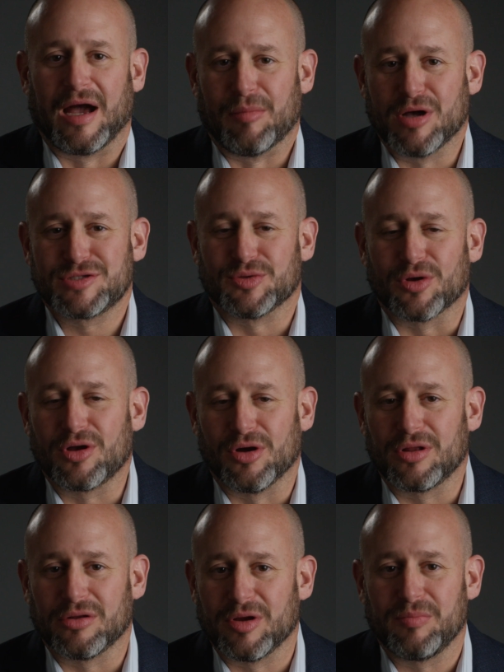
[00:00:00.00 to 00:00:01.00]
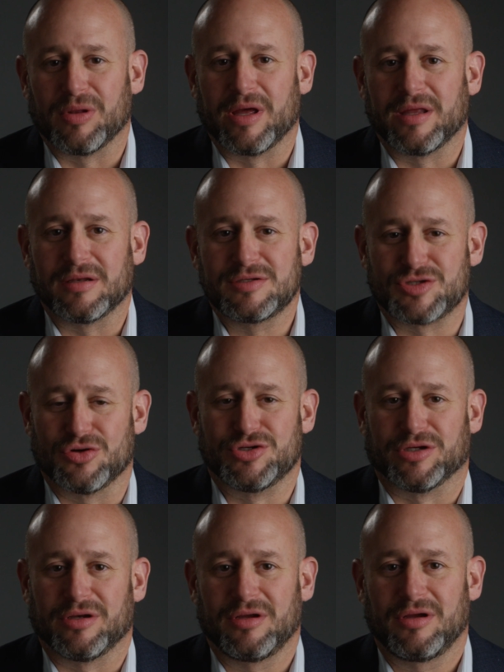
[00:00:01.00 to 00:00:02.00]
I'm also a cochlear implant
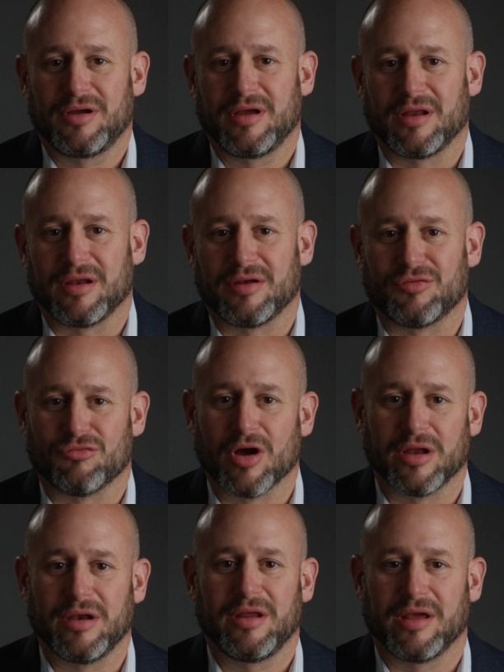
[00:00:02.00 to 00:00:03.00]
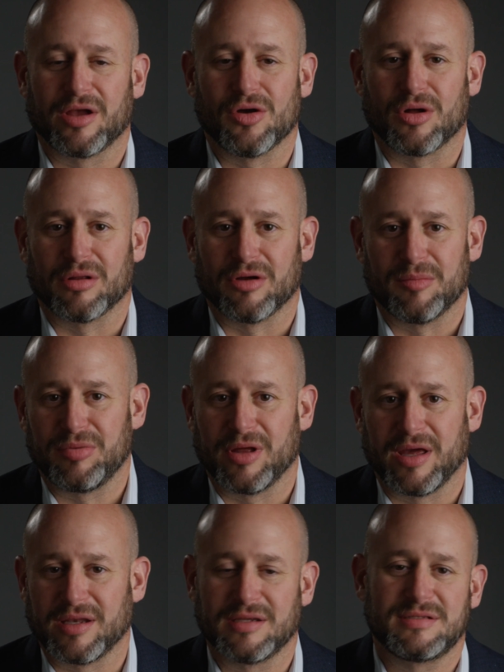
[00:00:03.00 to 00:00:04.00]
surgeon and run a cochlear
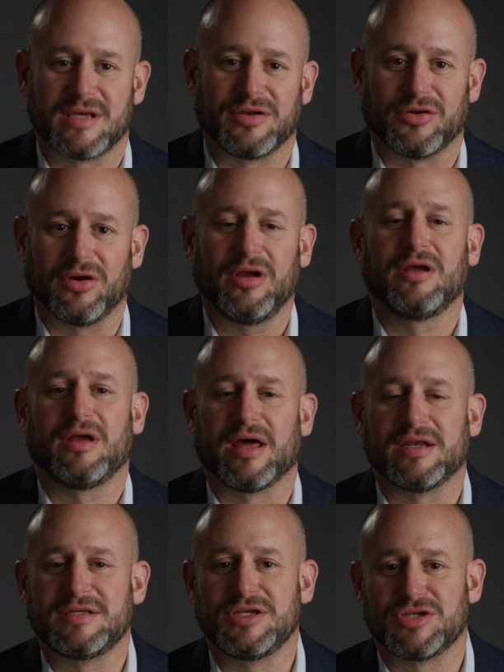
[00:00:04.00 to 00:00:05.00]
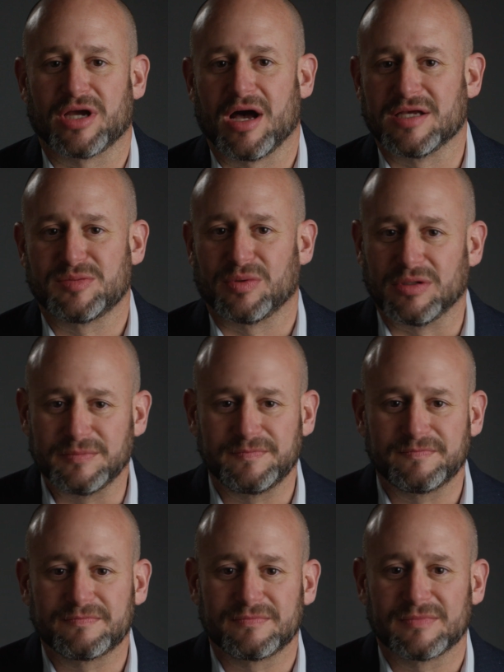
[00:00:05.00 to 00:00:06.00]
implant center at a teaching hospital
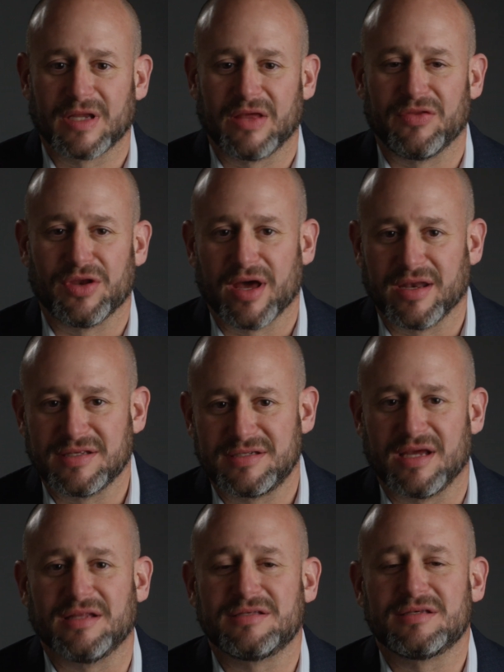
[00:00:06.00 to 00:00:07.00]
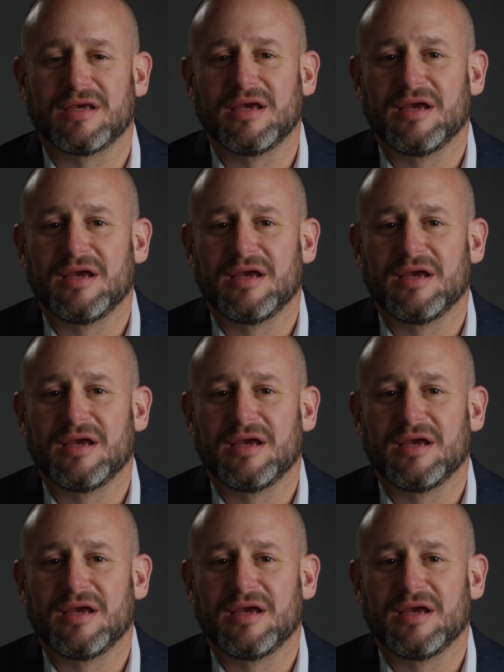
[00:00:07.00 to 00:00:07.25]
in the United States.